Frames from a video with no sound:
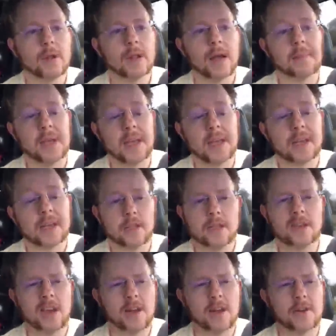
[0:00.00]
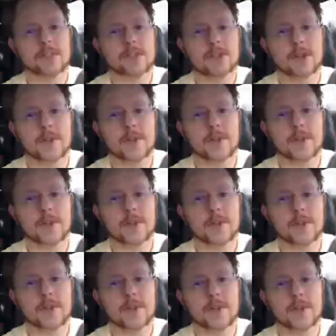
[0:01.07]
Well, I mean, you know, that one
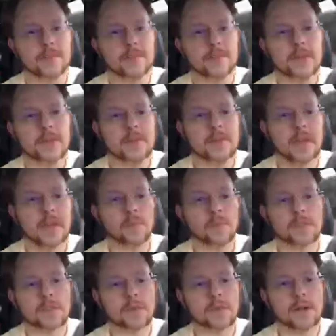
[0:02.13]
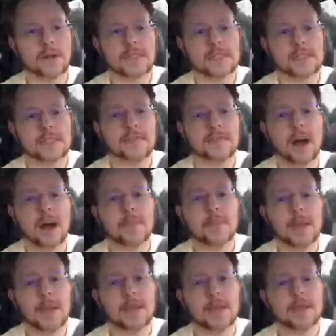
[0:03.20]
time that he wasn't writing sci-fi,
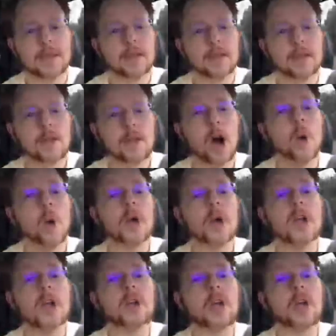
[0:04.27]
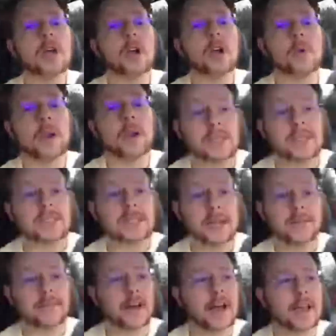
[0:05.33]
maybe, it already was
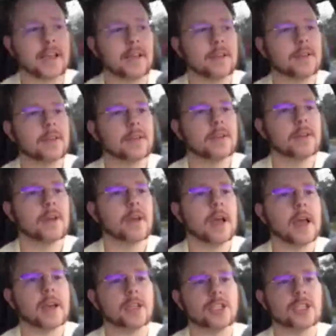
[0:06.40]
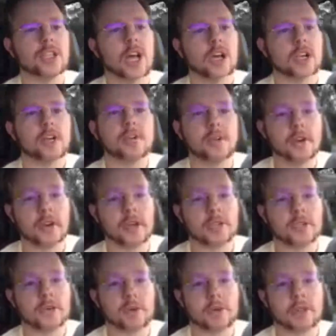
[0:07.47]
sci-fi, and it just got
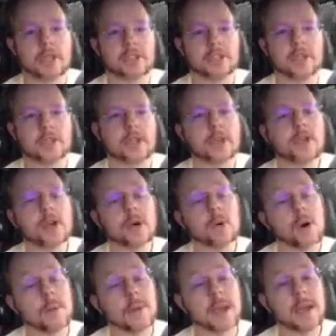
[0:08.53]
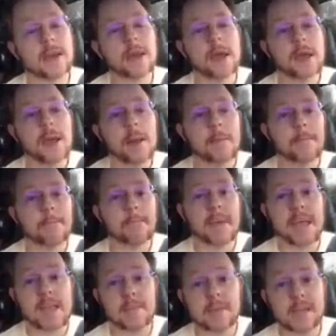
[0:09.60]
converted into a religion. Well, I mean,
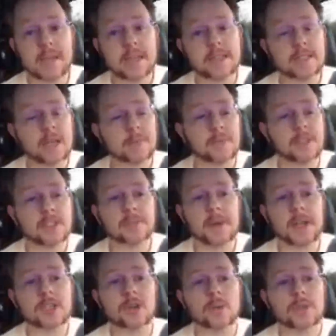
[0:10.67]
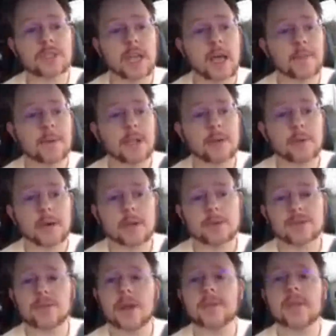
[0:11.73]
maybe something special was happening when he
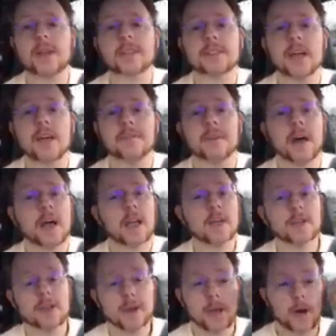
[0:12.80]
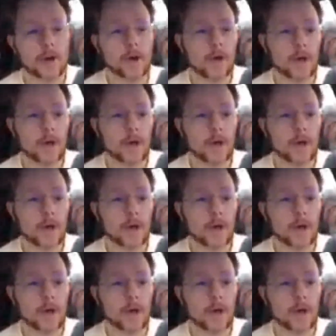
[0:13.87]
was writing that sci-fi, you know?